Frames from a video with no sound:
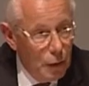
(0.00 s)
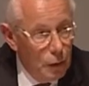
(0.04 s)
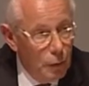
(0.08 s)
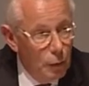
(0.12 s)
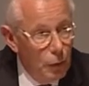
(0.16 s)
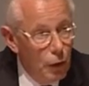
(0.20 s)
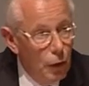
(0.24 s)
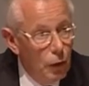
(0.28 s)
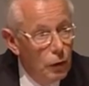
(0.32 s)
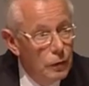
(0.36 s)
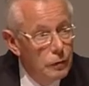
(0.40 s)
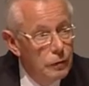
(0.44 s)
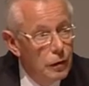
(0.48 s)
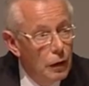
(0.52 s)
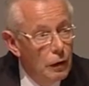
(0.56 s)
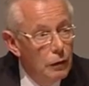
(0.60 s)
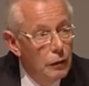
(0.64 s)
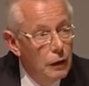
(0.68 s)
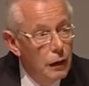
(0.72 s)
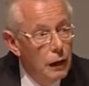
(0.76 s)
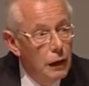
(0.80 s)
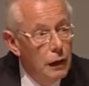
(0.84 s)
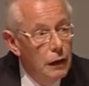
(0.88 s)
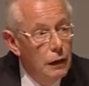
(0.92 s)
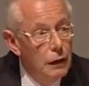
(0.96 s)
We also
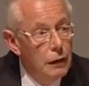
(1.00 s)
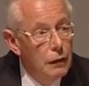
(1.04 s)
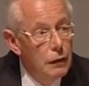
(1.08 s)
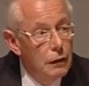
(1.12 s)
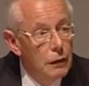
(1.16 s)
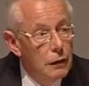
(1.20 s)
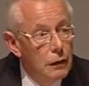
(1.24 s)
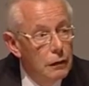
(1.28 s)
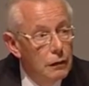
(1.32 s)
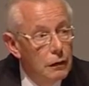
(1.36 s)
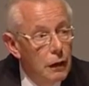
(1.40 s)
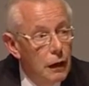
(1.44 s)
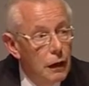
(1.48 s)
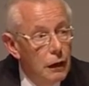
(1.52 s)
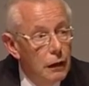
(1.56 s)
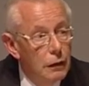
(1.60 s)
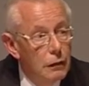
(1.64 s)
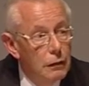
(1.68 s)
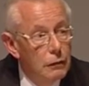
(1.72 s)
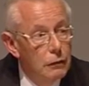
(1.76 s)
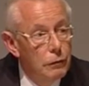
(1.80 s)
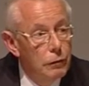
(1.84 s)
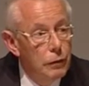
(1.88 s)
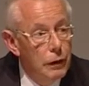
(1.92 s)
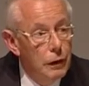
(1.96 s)
need
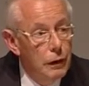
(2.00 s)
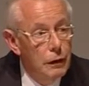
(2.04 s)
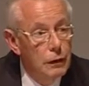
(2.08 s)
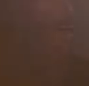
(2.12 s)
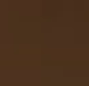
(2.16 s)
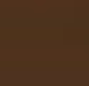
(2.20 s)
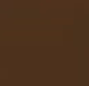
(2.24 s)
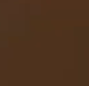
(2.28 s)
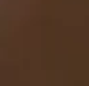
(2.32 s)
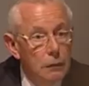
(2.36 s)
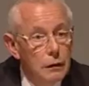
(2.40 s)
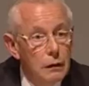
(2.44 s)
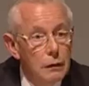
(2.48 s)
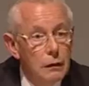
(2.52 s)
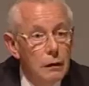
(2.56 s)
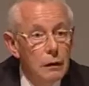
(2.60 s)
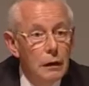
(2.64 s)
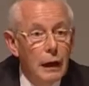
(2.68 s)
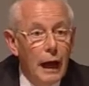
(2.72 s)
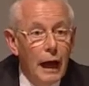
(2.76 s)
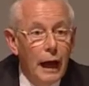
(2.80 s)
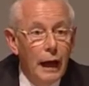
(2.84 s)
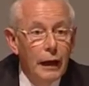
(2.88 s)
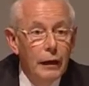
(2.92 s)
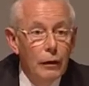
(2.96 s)
real
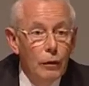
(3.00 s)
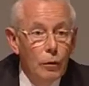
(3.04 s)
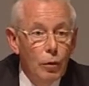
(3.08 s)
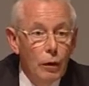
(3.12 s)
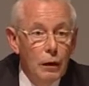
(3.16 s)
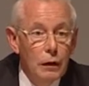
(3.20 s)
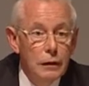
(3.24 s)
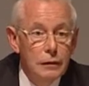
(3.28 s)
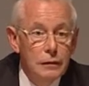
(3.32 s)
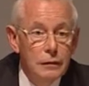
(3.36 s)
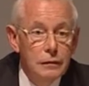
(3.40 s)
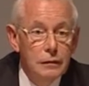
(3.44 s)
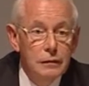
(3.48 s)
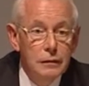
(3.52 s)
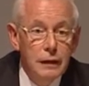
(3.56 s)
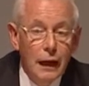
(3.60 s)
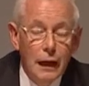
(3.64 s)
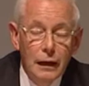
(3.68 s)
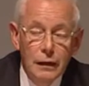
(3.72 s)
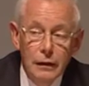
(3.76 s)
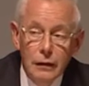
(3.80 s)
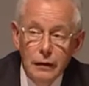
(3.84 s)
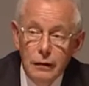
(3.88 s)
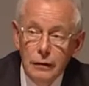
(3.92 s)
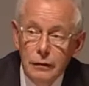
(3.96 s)
high quality
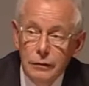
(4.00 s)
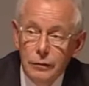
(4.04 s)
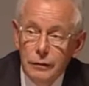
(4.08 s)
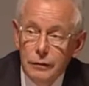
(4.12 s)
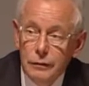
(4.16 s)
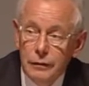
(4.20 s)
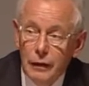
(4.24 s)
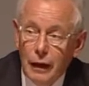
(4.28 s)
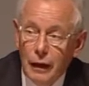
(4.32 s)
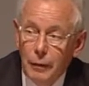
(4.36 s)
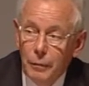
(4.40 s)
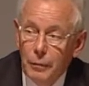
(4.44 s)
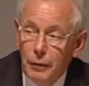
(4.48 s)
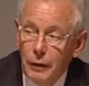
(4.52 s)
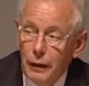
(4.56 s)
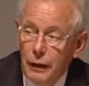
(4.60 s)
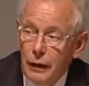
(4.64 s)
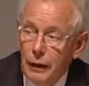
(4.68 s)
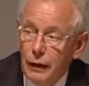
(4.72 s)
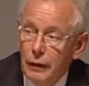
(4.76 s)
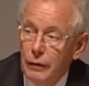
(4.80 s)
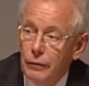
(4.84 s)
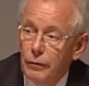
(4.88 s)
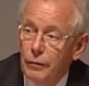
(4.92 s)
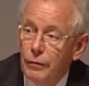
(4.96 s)
standards, which I
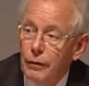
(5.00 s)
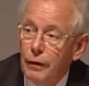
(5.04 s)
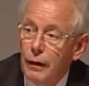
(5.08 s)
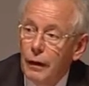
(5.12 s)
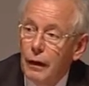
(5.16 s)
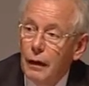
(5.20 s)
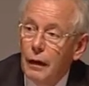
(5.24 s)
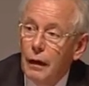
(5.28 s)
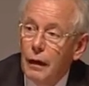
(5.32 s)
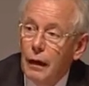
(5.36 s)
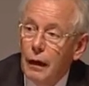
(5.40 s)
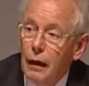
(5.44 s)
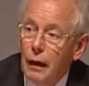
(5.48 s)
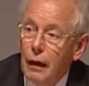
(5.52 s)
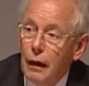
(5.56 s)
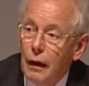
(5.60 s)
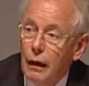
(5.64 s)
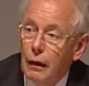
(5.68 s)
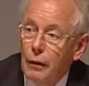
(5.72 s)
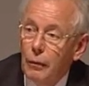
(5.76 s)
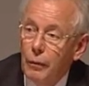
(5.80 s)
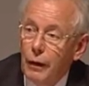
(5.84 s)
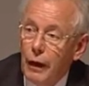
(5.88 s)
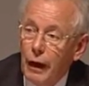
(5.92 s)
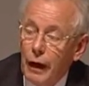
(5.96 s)
believe
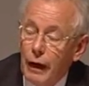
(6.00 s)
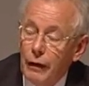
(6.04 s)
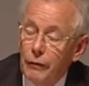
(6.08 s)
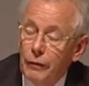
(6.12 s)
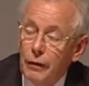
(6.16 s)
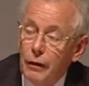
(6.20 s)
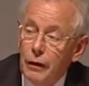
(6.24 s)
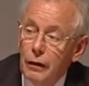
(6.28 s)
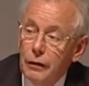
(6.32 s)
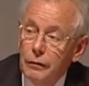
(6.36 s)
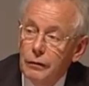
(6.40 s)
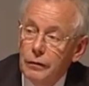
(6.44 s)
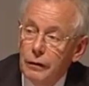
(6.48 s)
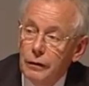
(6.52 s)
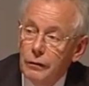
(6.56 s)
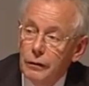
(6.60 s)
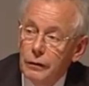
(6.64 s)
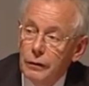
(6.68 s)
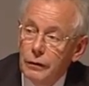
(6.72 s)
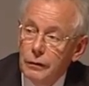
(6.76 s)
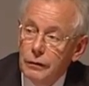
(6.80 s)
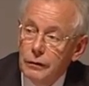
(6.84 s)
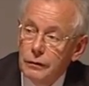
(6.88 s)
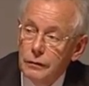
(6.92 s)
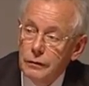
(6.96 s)
we have got. It
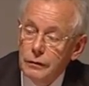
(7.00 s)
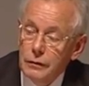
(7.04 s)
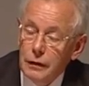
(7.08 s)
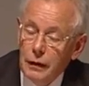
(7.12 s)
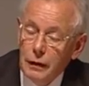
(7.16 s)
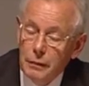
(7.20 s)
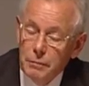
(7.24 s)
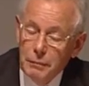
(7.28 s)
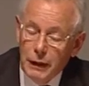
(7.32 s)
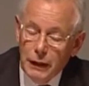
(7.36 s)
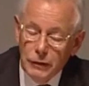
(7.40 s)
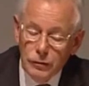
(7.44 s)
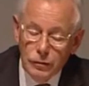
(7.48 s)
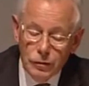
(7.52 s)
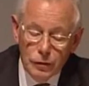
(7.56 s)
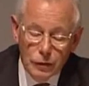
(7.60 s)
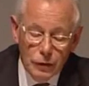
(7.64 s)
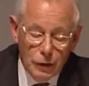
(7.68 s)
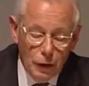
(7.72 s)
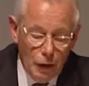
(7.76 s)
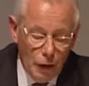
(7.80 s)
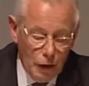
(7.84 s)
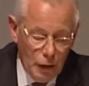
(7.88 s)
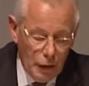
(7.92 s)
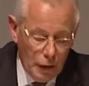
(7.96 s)
was
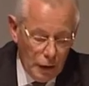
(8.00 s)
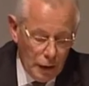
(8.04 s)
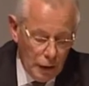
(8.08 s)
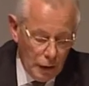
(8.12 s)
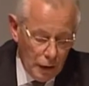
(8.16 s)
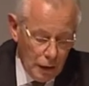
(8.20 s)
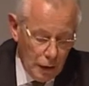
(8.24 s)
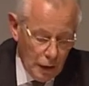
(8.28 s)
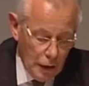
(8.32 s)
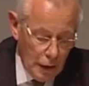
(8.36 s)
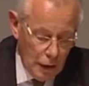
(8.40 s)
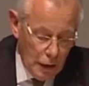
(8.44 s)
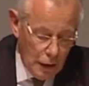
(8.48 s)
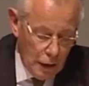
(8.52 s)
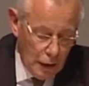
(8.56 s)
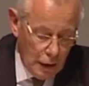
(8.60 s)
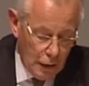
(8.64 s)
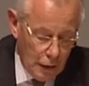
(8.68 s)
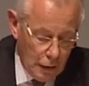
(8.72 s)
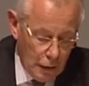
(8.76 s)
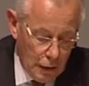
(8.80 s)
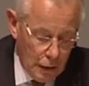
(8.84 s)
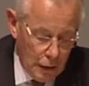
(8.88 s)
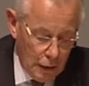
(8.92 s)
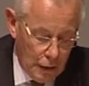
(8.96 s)
mentioned earlier,
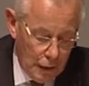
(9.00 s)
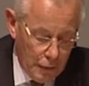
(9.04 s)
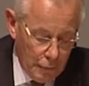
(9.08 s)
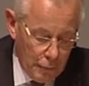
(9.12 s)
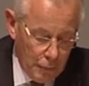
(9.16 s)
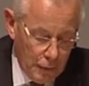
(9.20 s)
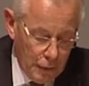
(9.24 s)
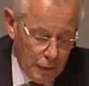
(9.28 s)
and I'm